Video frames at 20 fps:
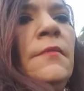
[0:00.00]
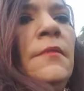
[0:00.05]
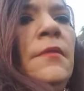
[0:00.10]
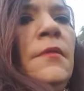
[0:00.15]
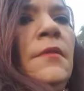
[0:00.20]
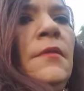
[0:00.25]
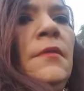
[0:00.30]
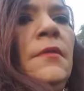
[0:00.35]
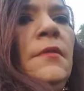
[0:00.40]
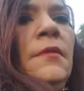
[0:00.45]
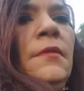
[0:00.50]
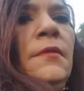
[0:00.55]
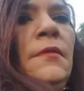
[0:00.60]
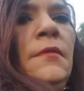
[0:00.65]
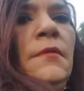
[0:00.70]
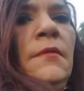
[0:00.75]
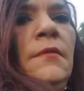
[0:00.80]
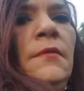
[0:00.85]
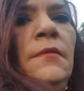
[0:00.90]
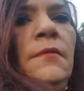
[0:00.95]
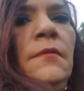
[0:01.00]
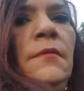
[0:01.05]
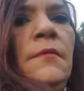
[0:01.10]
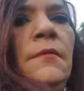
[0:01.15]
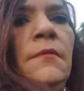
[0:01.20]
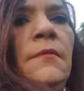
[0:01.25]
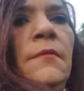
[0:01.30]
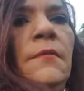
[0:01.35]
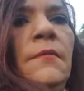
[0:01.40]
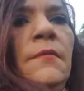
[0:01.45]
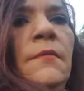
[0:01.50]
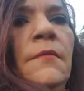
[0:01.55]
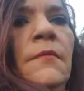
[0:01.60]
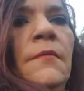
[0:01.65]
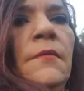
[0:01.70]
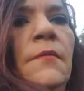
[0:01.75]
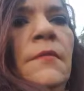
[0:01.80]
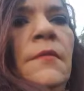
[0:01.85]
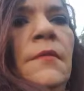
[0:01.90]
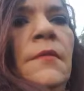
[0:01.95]

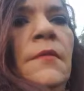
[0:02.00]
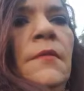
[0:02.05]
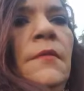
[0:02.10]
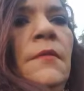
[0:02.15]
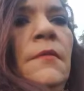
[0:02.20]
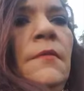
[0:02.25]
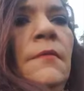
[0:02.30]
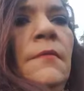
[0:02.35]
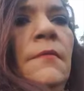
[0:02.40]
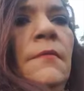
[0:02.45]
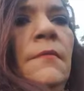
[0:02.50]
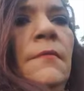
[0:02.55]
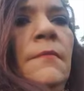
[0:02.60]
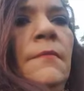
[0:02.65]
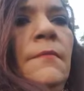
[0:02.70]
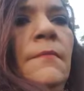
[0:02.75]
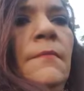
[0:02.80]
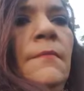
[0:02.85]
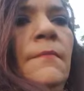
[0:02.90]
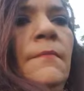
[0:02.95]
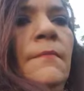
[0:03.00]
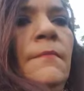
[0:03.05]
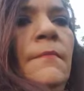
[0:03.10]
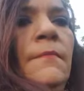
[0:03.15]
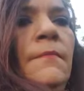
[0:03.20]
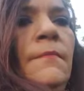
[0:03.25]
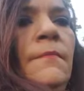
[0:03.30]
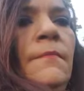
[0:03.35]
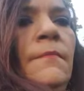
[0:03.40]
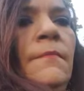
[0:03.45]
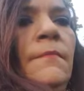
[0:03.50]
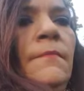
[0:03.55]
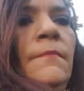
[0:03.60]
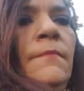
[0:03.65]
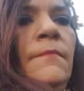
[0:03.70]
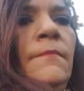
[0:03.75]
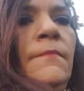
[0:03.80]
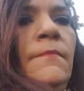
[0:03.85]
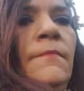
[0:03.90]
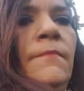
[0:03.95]

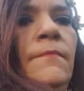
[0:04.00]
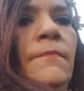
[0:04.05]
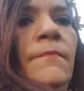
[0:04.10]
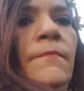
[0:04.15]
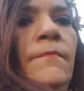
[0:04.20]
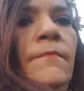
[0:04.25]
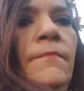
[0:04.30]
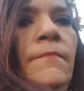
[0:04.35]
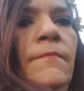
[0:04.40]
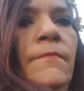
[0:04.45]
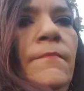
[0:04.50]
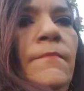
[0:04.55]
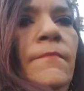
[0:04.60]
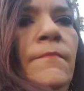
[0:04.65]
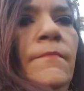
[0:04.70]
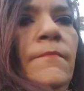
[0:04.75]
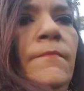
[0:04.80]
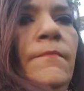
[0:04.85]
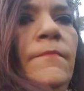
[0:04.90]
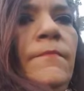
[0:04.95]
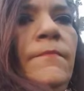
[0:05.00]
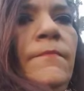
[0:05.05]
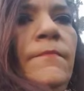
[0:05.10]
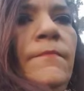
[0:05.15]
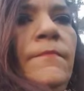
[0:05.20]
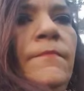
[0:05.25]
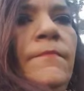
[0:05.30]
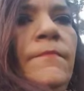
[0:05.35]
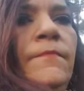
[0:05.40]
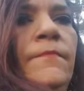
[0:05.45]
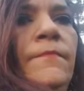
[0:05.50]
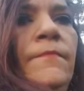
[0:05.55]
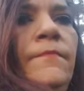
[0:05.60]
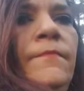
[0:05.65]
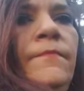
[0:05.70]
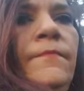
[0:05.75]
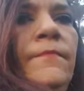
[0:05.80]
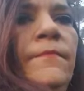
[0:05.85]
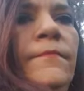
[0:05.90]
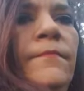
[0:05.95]

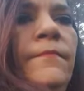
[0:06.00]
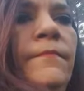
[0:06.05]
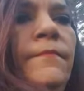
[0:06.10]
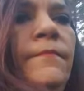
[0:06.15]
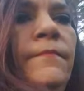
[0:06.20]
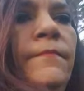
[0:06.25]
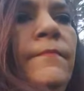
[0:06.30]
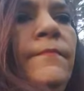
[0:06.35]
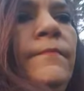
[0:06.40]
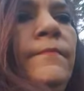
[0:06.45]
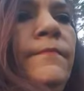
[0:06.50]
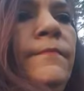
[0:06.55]
No one is speaking in this clip.